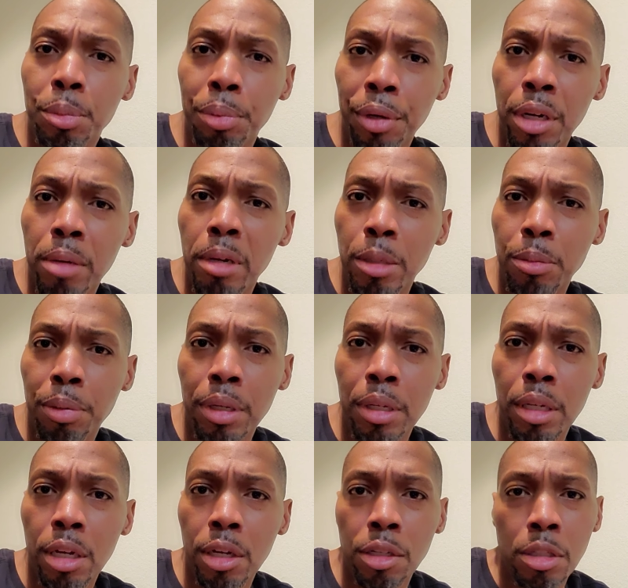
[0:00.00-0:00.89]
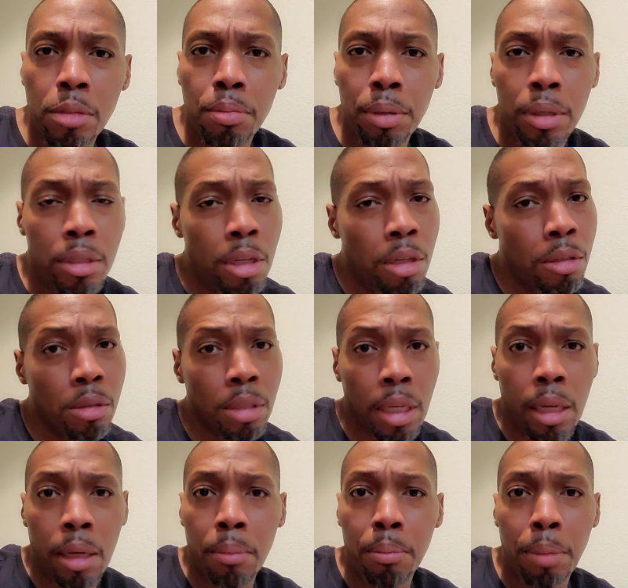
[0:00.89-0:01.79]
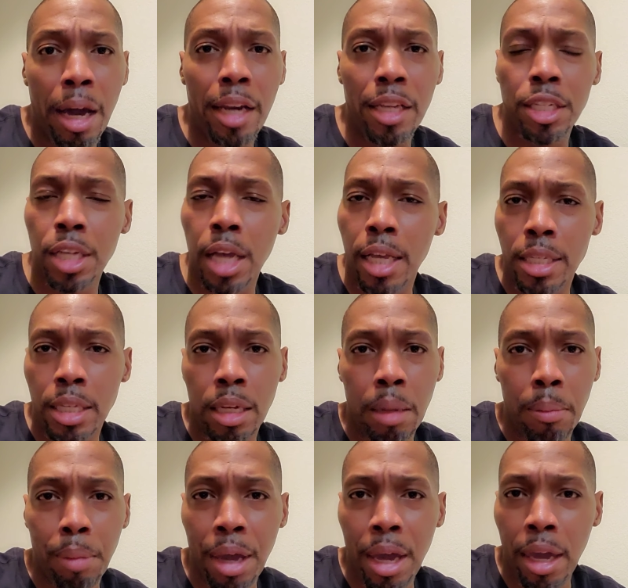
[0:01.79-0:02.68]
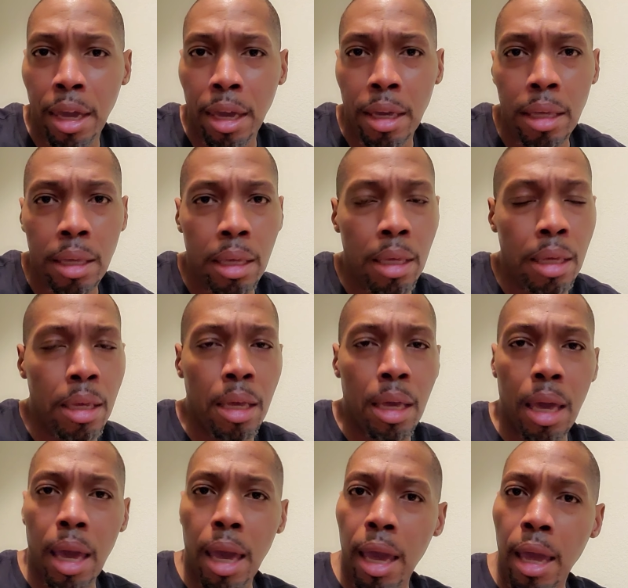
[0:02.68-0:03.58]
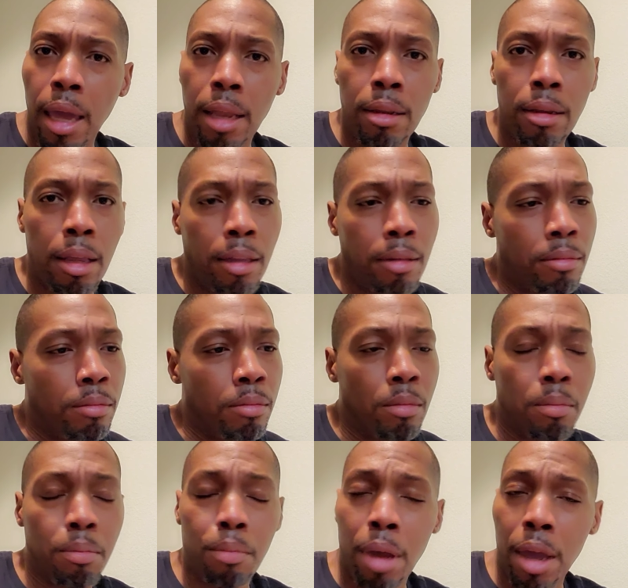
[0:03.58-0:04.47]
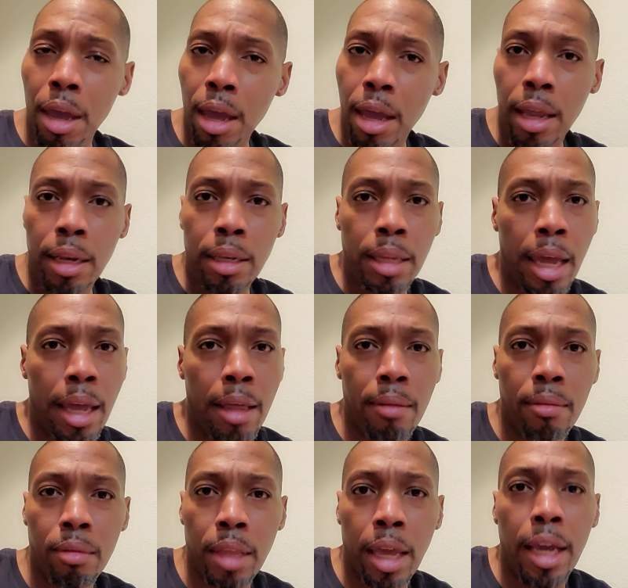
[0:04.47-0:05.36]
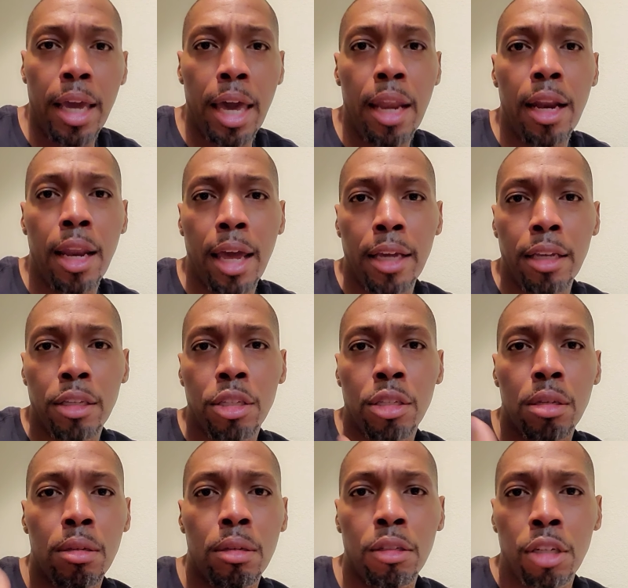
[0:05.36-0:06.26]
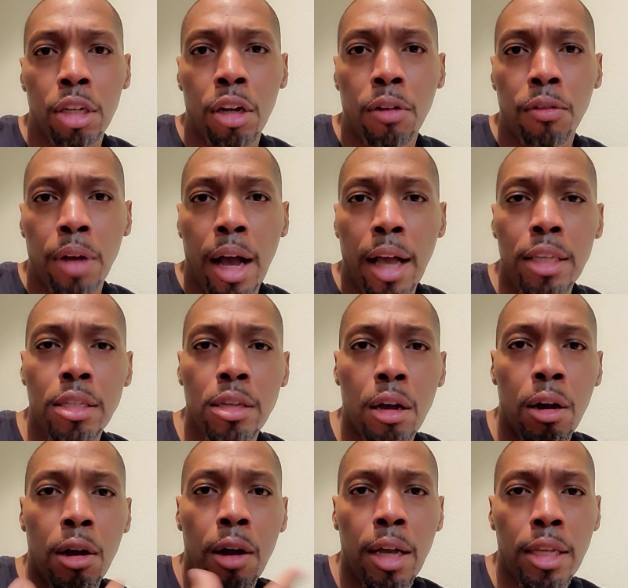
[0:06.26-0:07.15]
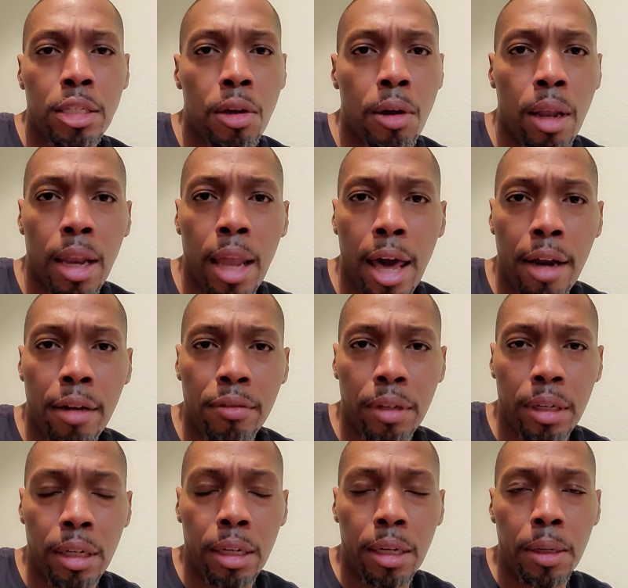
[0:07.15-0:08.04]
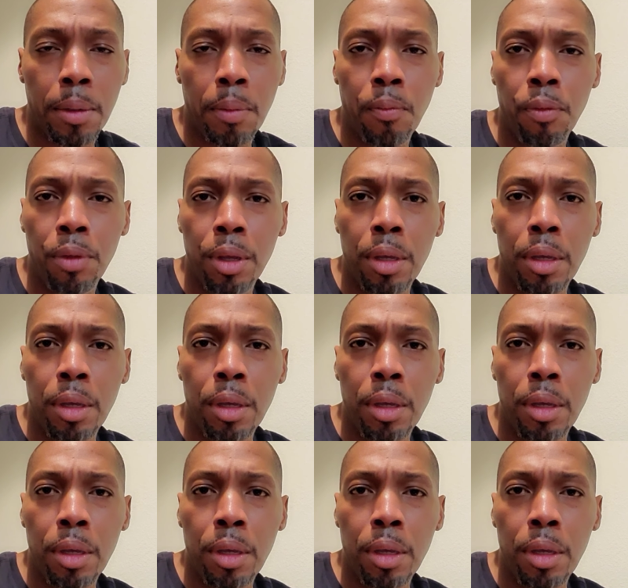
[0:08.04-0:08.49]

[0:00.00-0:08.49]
was pretty much putting those body shots in the bank, and man, that kind of like, I saw a lot of